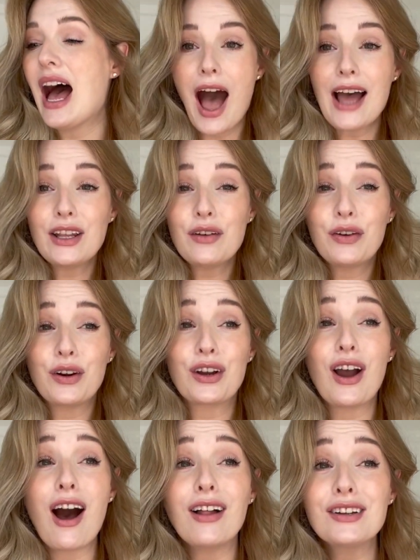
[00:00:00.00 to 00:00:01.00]
I love her
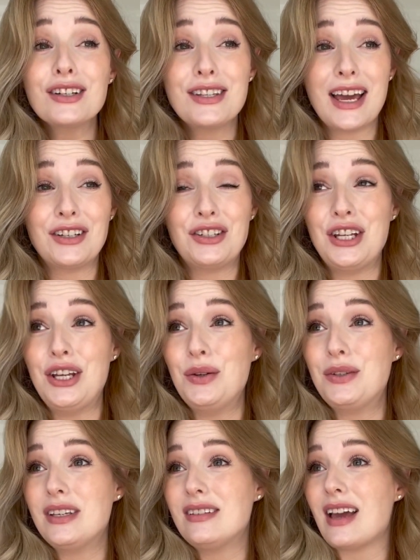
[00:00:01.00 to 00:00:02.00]
colors that she
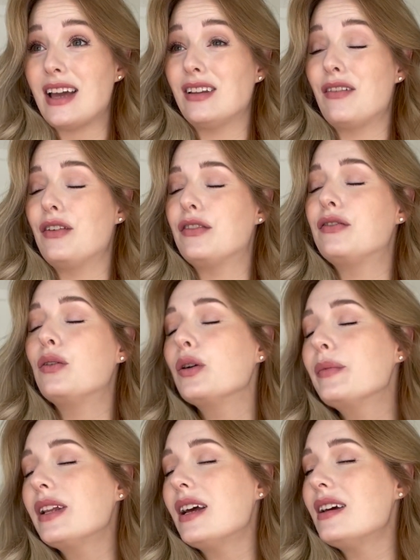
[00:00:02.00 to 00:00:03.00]
uses. I love the
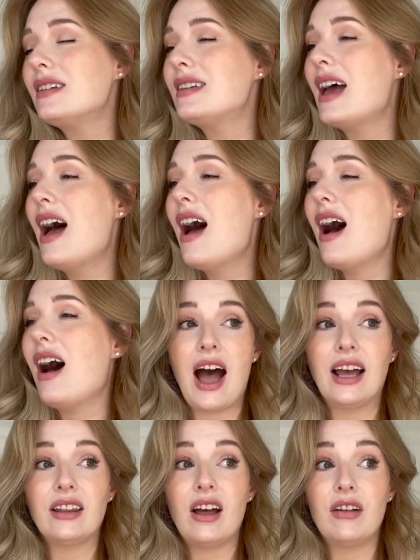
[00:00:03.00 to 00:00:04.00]
formulas.
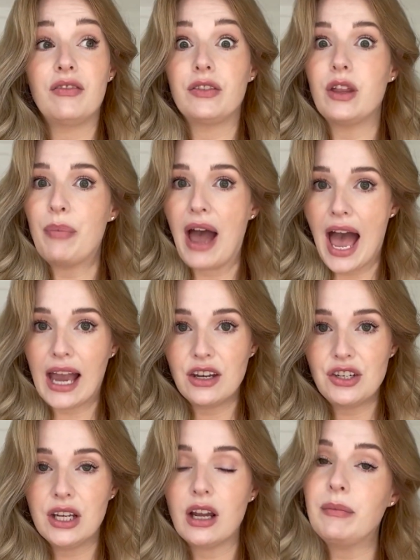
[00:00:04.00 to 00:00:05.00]
I love the
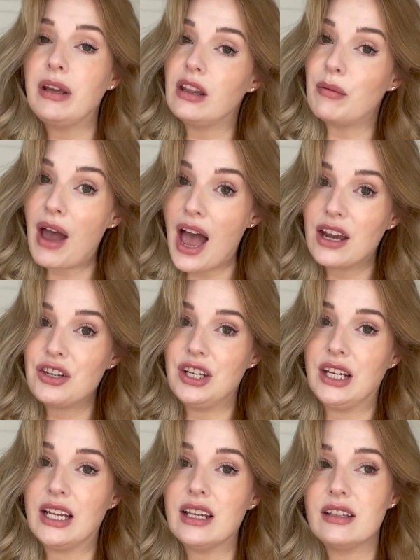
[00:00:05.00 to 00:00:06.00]
packaging. I mean, the
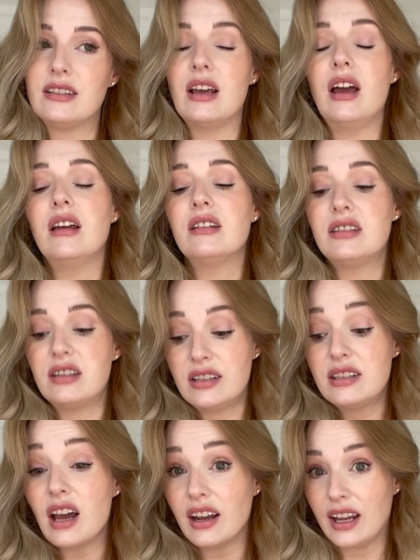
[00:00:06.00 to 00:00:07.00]
packaging is
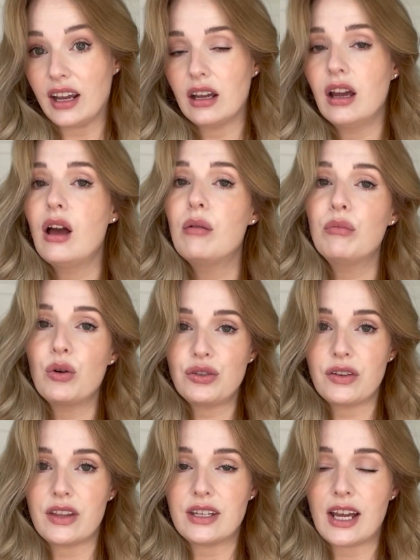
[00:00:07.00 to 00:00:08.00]
stunning
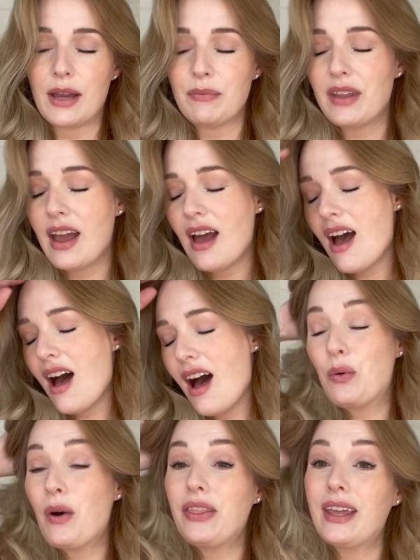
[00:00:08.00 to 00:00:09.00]
most of the time. The
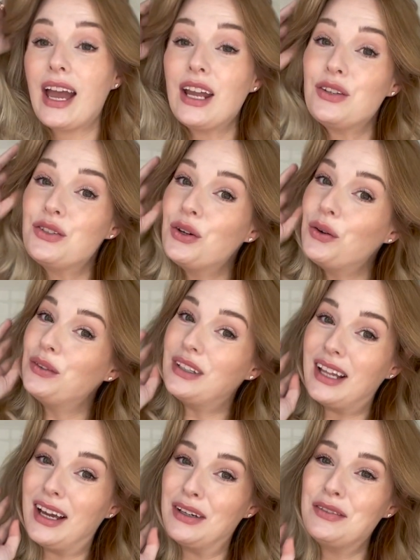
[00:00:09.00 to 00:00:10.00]
one thing I don't
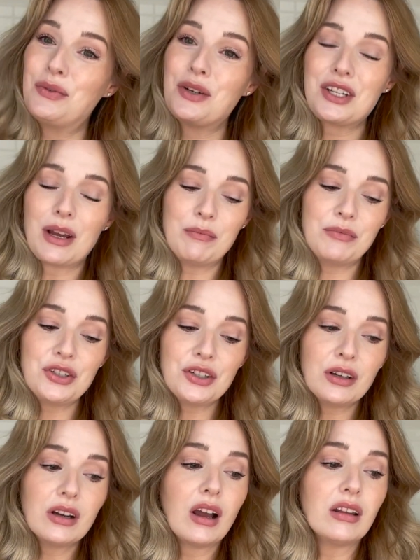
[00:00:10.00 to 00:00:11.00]
love, which I'm
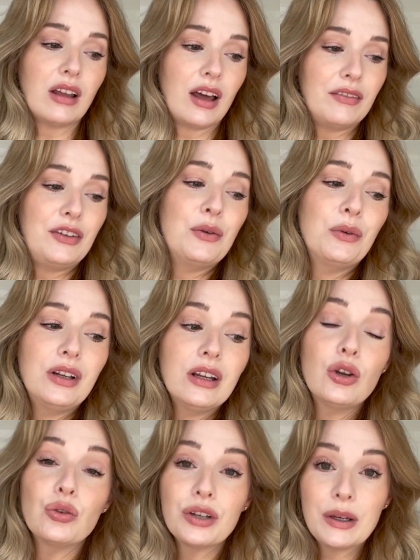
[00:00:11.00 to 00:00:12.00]
sure a lot of you would
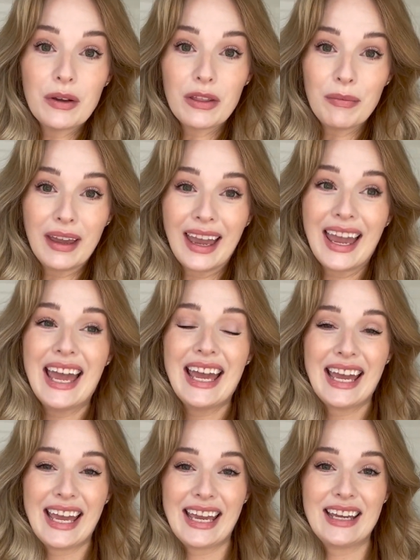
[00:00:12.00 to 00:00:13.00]
agree with me,
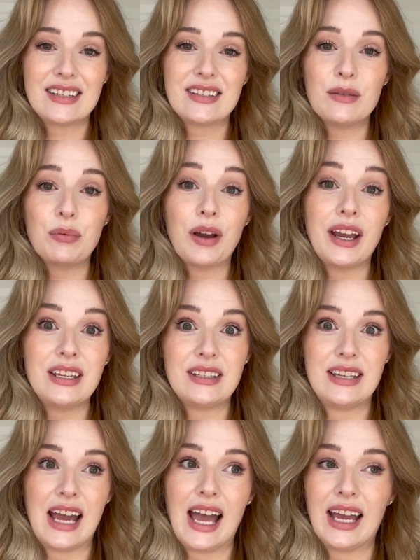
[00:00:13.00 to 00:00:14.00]
is the price
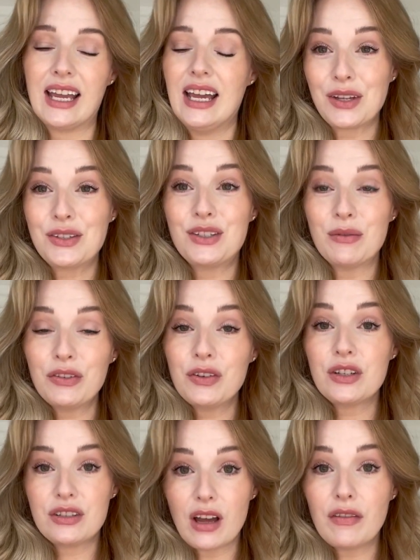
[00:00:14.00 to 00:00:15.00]
tag. Some of her
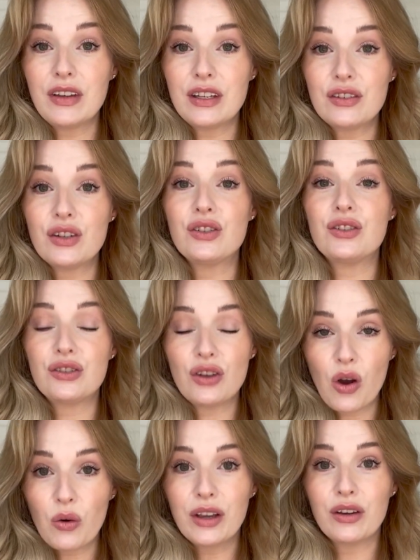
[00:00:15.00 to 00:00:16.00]
stuff is
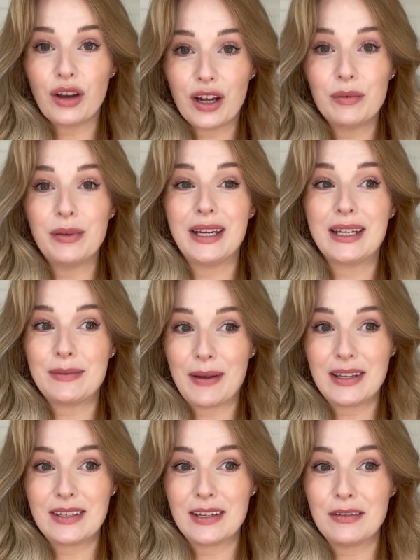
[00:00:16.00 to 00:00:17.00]
so incredibly
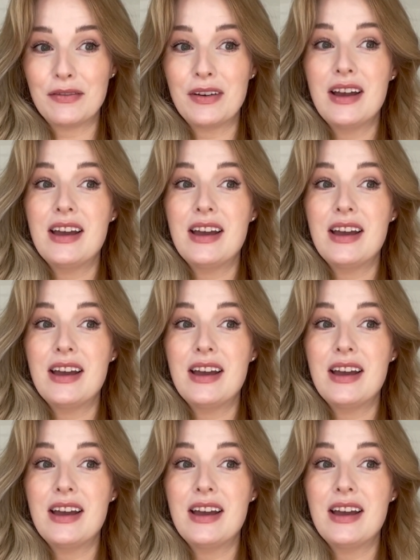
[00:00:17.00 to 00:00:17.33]
expensive.